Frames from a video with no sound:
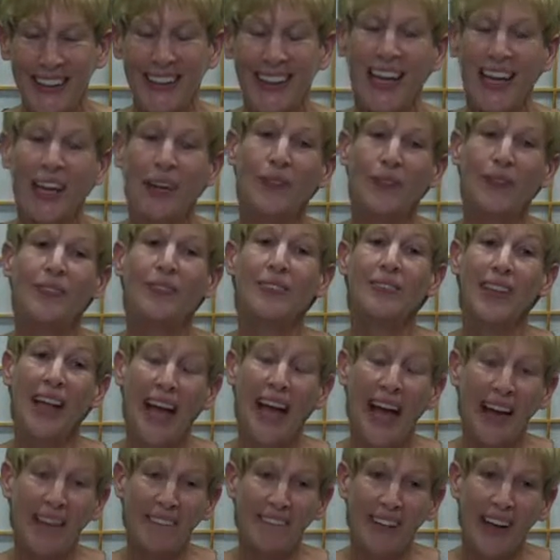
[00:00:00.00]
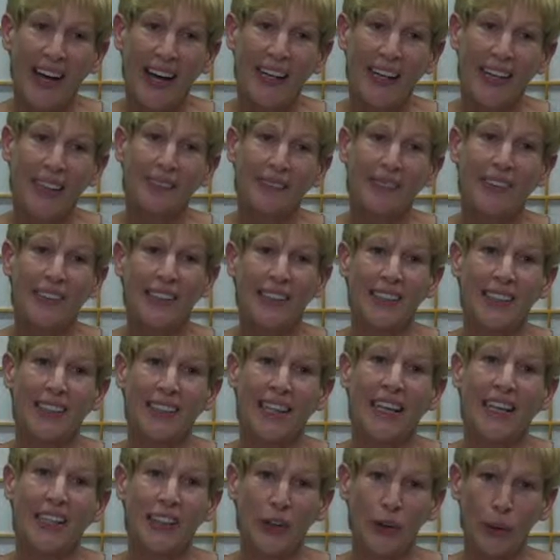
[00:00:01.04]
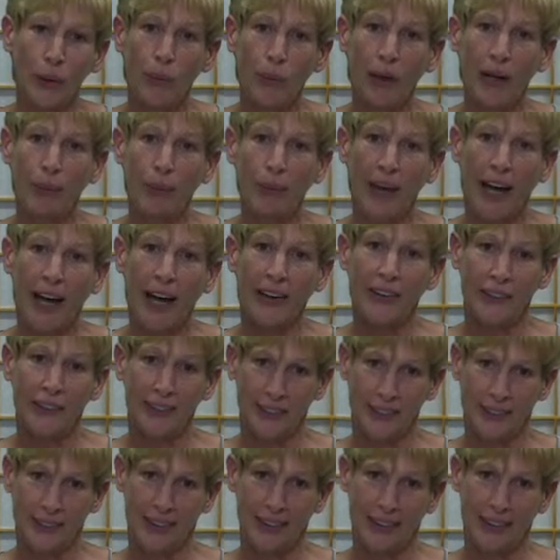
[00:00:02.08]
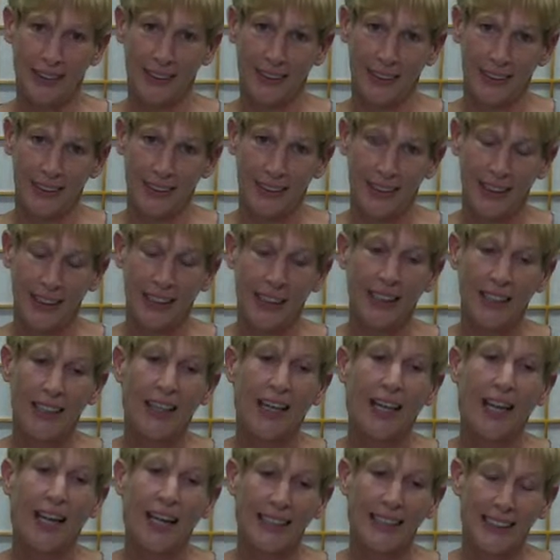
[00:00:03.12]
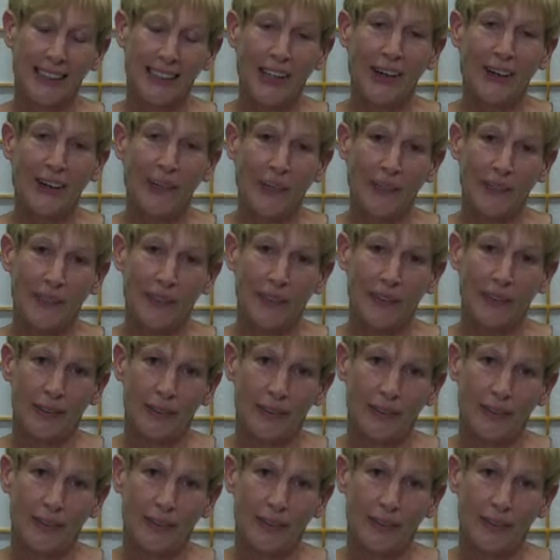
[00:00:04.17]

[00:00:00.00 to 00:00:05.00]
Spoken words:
and laugh at it because I know my patterns, and start over.